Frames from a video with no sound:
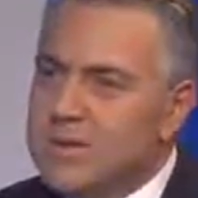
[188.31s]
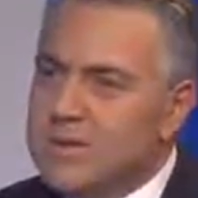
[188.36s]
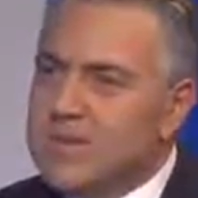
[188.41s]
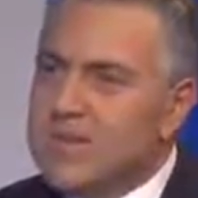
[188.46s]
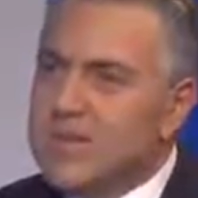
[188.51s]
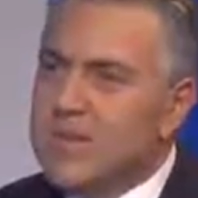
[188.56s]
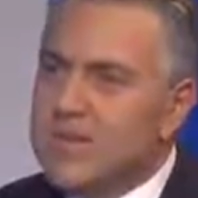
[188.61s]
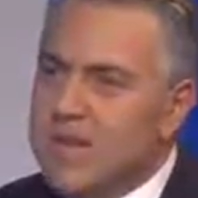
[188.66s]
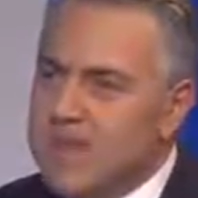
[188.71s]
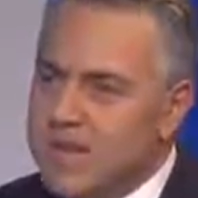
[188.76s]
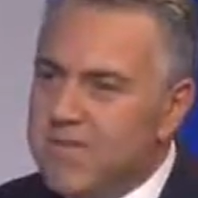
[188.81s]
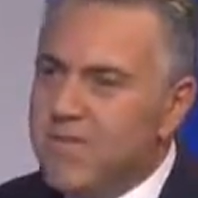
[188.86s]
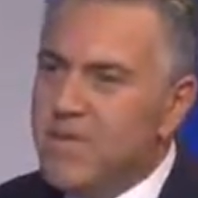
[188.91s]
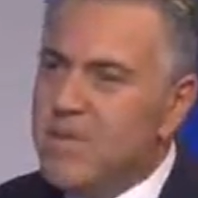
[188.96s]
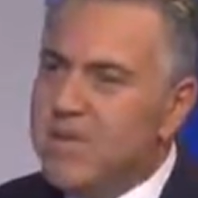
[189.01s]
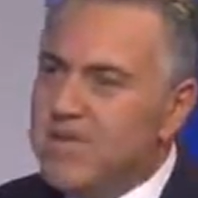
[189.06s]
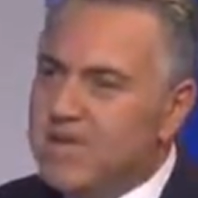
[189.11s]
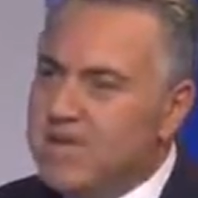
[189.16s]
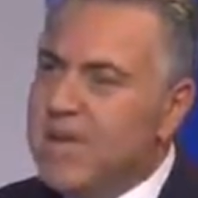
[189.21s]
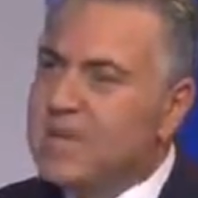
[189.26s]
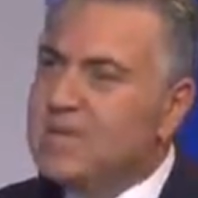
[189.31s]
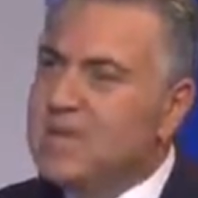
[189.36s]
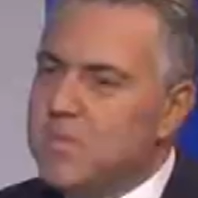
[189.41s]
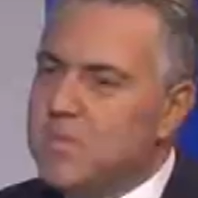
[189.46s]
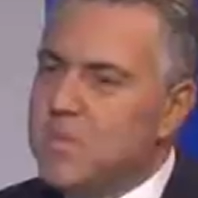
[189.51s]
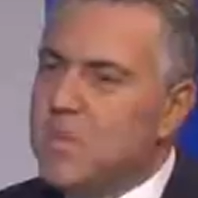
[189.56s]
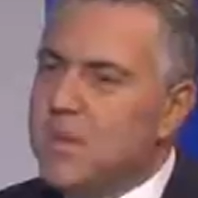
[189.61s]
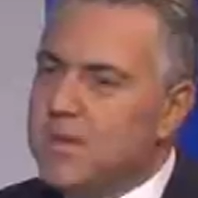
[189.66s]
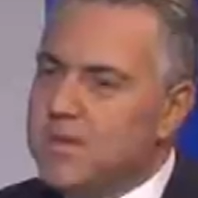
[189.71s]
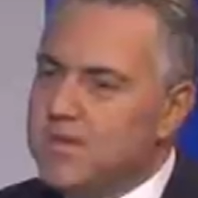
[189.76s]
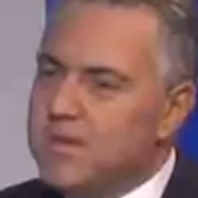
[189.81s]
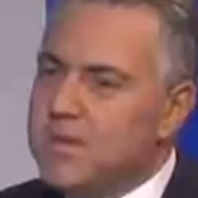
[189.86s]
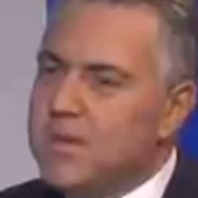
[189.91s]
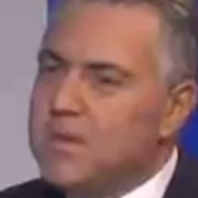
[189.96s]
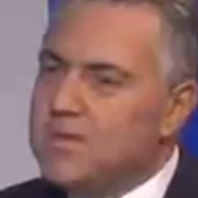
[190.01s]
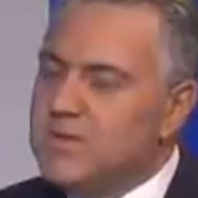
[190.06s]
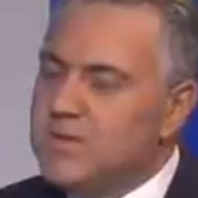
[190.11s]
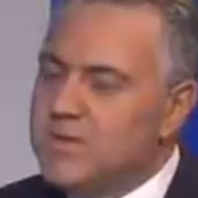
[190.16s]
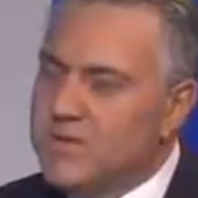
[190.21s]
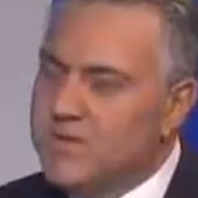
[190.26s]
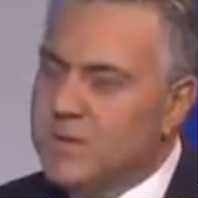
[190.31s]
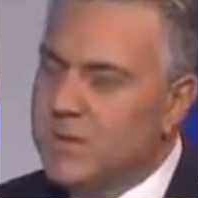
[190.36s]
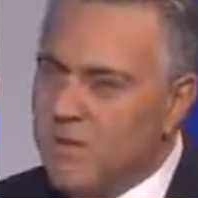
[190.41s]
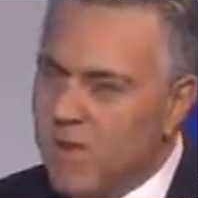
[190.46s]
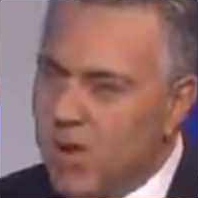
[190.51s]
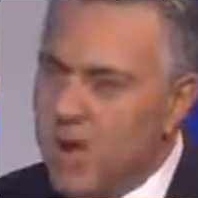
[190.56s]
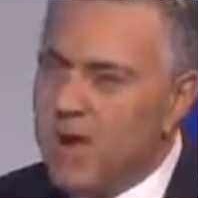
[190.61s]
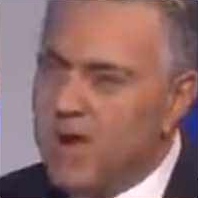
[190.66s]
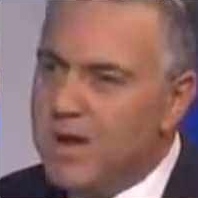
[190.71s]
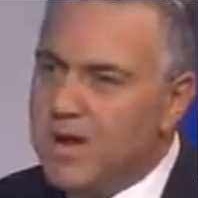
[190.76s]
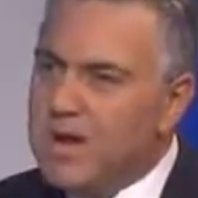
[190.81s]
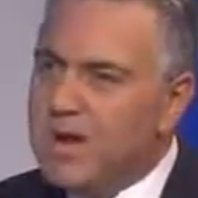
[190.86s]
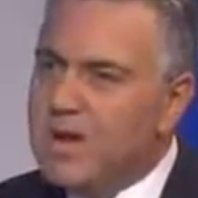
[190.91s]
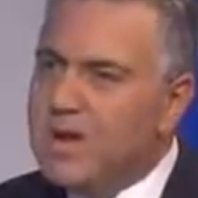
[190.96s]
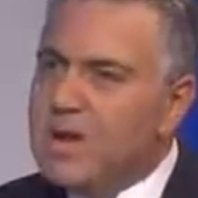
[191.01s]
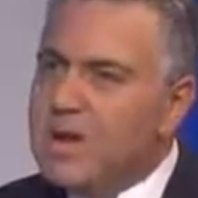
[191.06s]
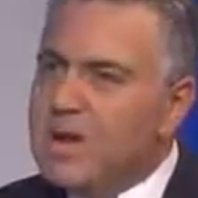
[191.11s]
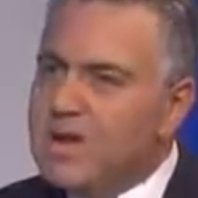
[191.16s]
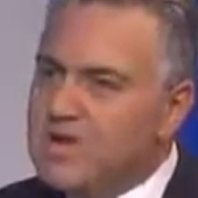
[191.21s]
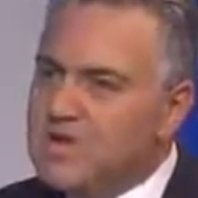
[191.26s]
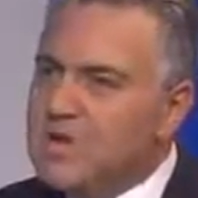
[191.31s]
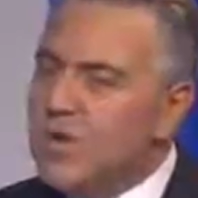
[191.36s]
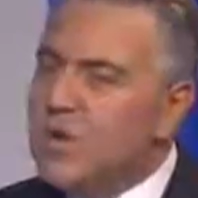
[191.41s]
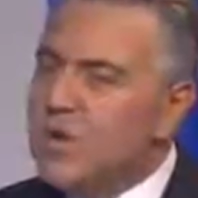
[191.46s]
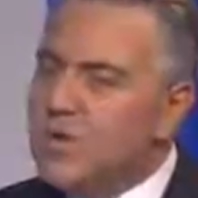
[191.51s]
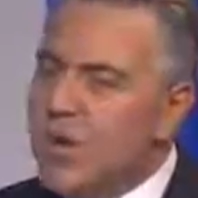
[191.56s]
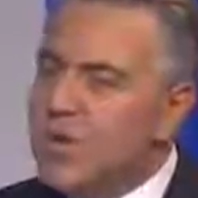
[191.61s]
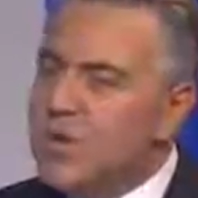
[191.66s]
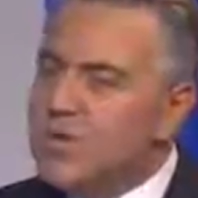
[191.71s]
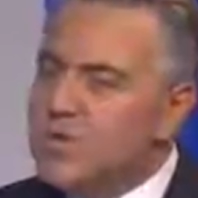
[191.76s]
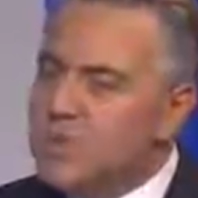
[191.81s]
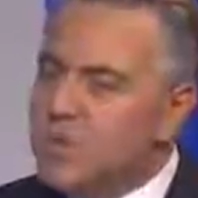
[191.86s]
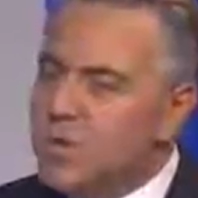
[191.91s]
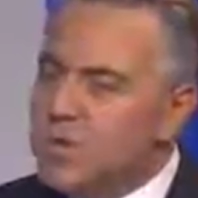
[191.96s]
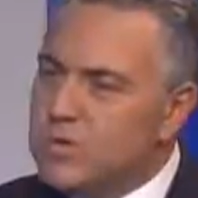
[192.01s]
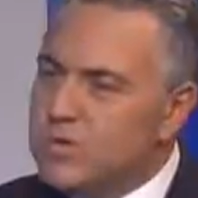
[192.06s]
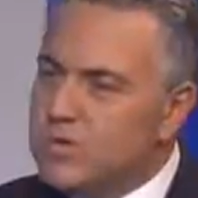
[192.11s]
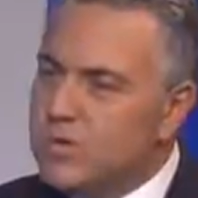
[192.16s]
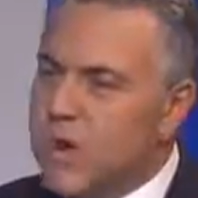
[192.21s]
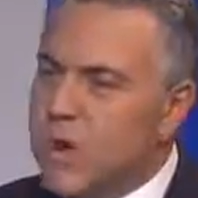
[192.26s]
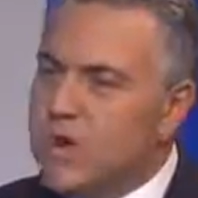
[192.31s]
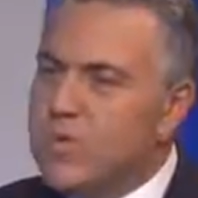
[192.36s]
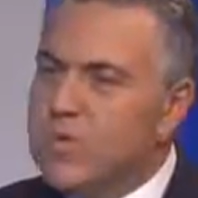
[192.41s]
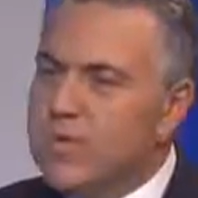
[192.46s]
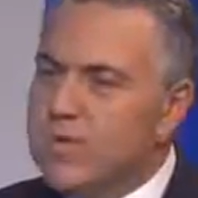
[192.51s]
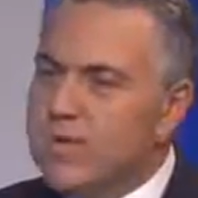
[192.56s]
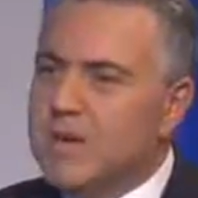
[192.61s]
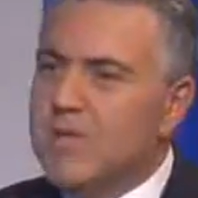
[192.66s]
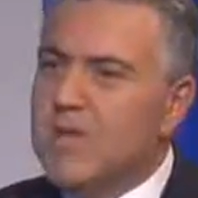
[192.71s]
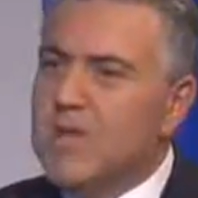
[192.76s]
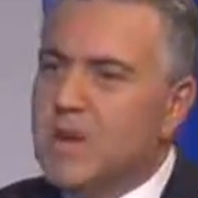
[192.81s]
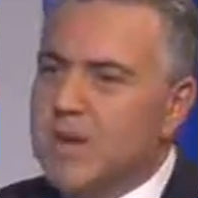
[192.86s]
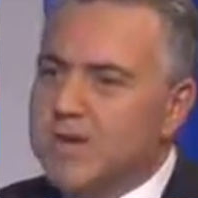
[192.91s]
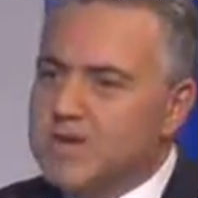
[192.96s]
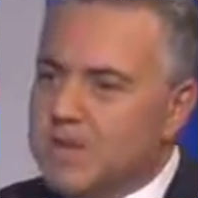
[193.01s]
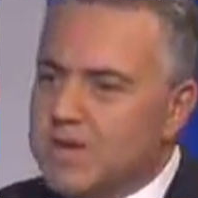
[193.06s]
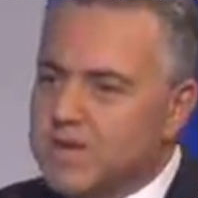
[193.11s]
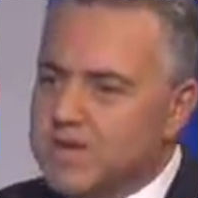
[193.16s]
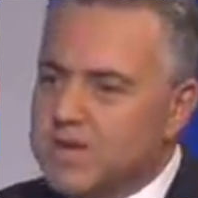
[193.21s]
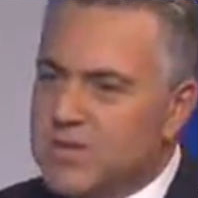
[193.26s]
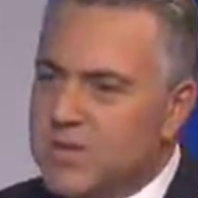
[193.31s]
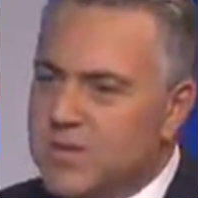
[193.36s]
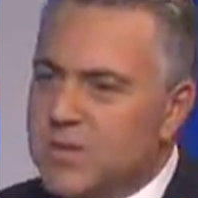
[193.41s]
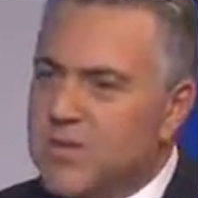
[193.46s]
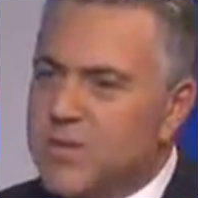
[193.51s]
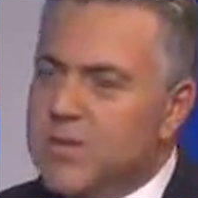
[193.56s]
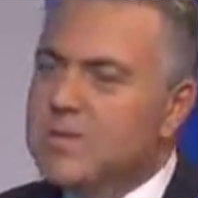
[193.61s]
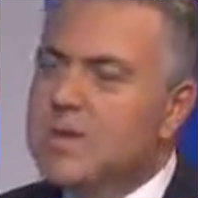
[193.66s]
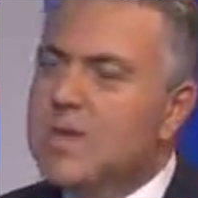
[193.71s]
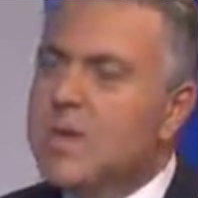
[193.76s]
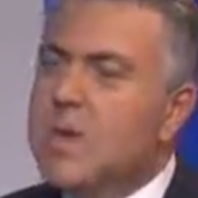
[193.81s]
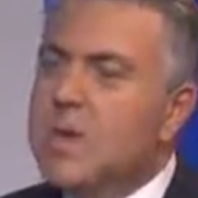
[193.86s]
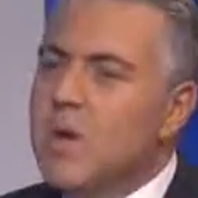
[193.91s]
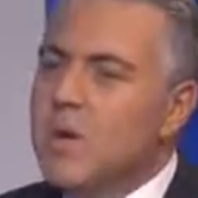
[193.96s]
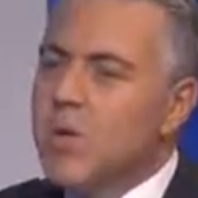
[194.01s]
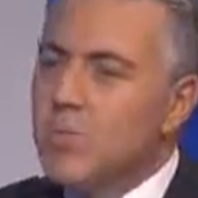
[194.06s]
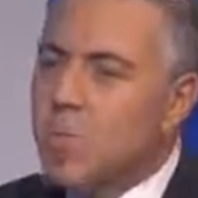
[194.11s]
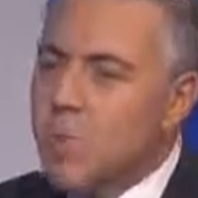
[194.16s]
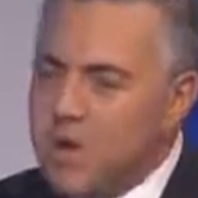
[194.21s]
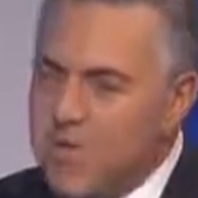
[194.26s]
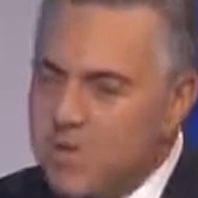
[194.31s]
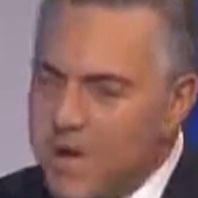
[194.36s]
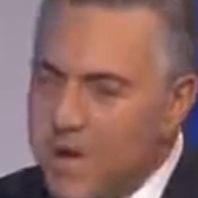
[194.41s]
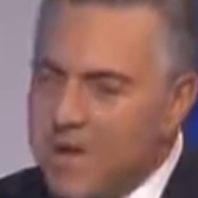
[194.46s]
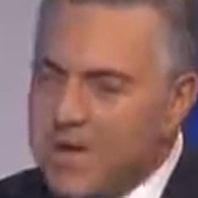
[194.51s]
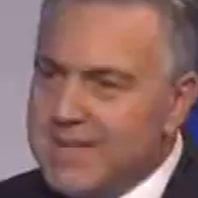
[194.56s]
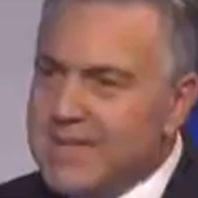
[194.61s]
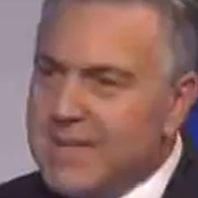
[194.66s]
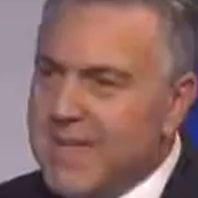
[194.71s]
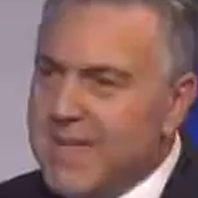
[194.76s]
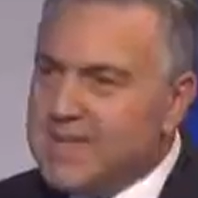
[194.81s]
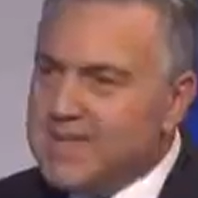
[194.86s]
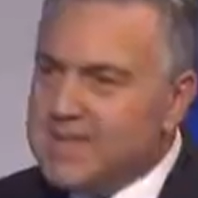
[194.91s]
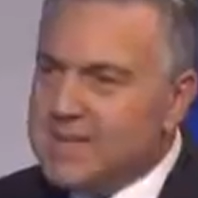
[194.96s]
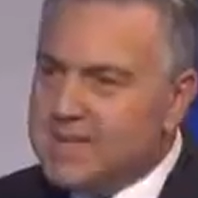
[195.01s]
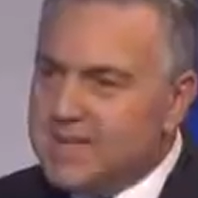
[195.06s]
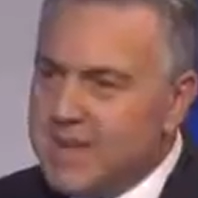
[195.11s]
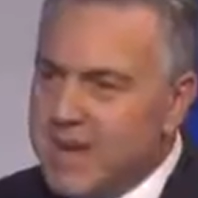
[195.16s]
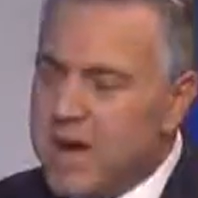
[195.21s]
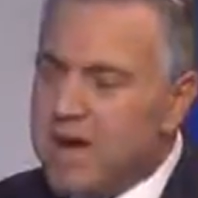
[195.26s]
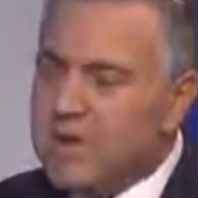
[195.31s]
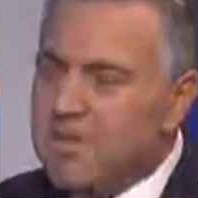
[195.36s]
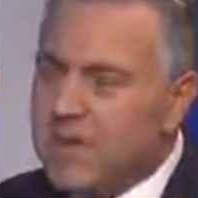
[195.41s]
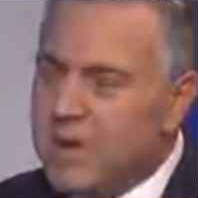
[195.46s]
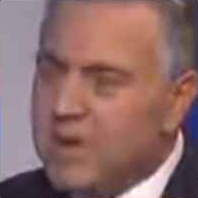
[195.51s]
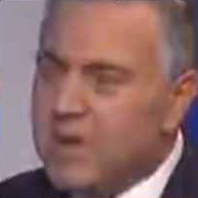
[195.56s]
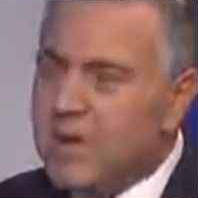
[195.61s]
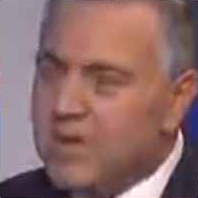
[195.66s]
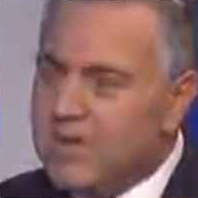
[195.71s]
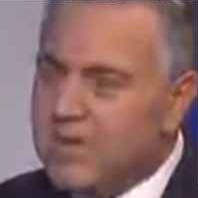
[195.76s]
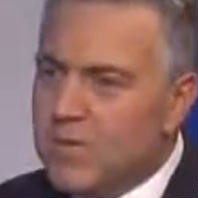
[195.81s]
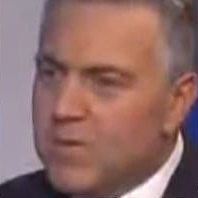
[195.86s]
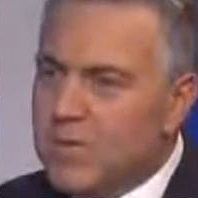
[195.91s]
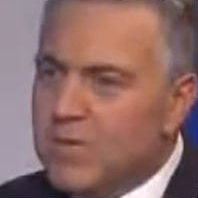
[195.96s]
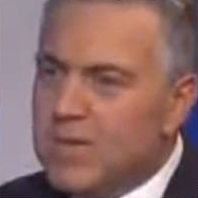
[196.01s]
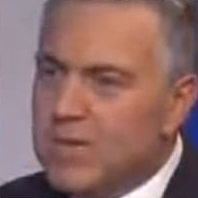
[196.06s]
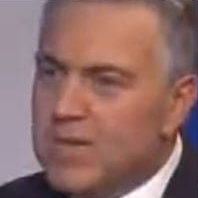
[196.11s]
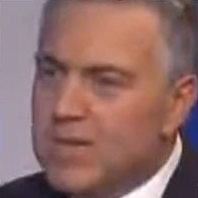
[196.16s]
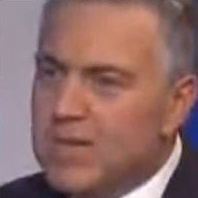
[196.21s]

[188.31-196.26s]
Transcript: So, therefore, the tax you put on the diesel for the mine is not going towards road building, whereas consumers, we pay a tax as part of our petrol